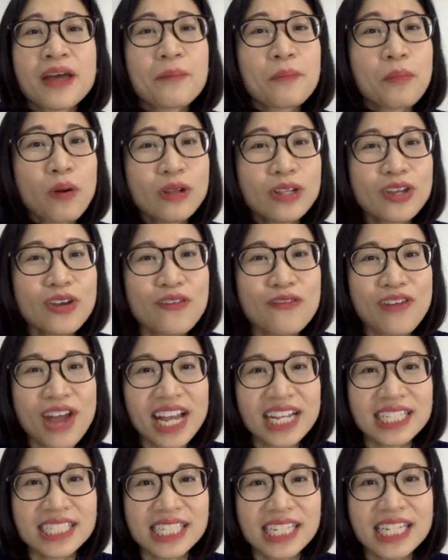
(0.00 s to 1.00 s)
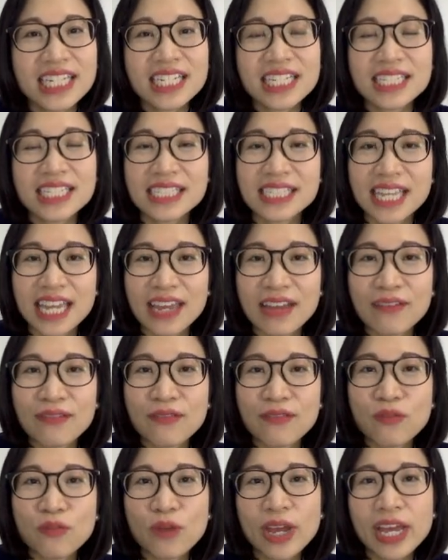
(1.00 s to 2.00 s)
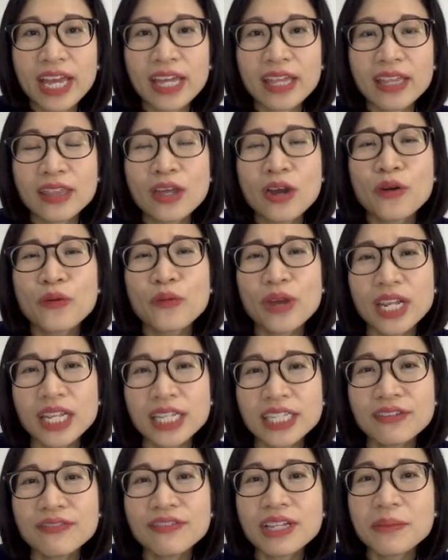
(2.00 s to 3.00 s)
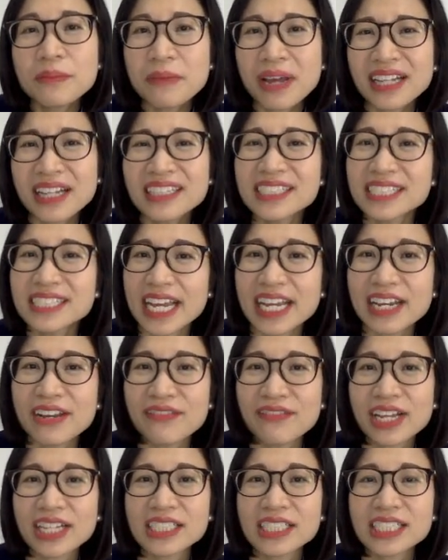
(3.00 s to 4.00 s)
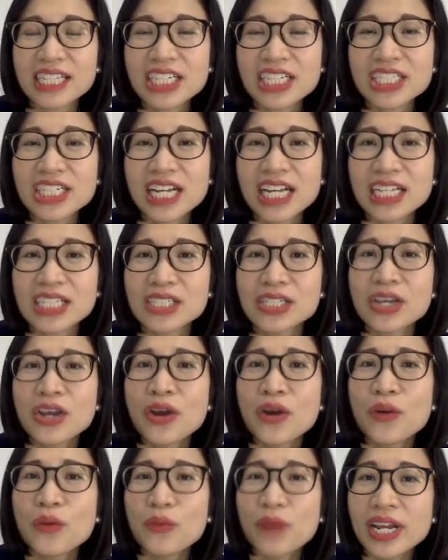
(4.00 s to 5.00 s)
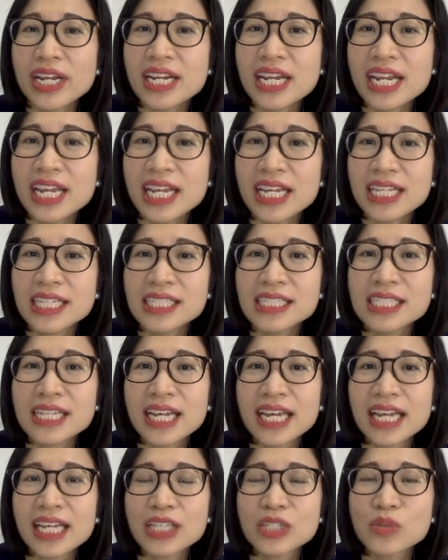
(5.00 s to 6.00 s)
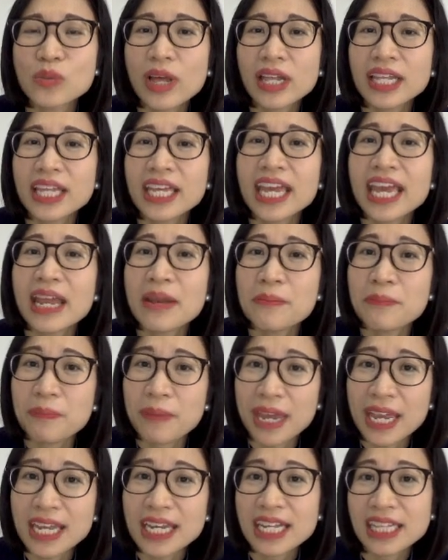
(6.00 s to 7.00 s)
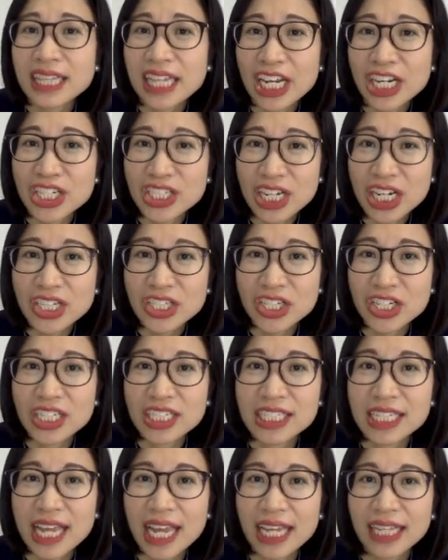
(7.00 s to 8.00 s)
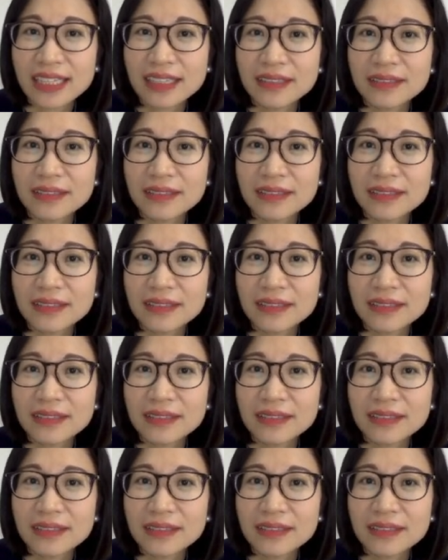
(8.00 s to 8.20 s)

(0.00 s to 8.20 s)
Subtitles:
Polio vaccine is safe with relatively mild side effects such as redness, swelling, and pain at the injection site.